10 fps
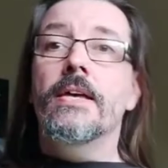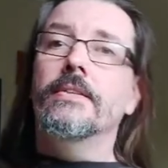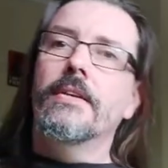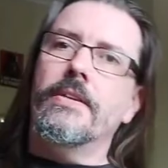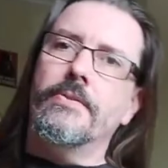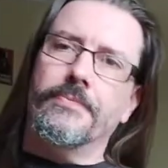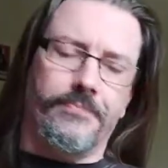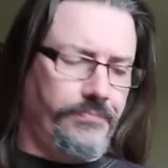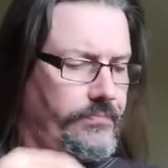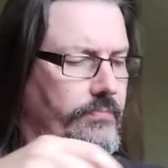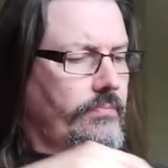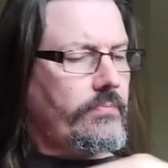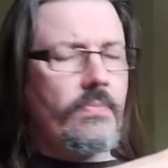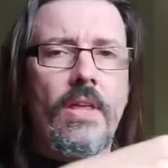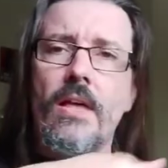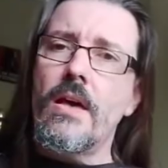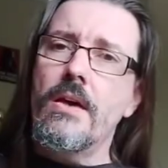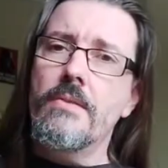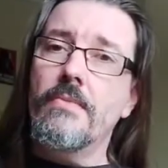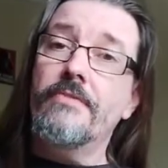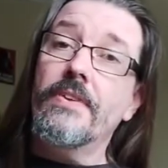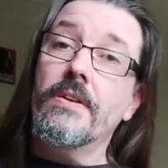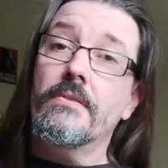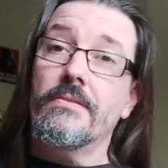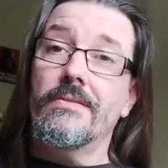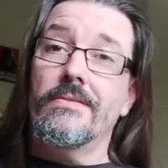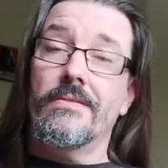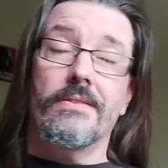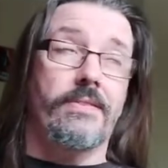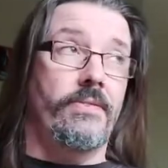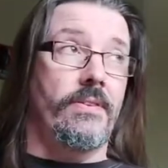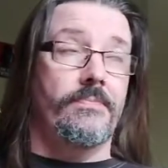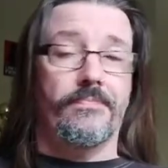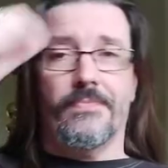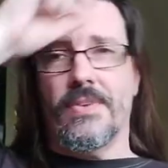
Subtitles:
So anyway, I figured I'd give it a name.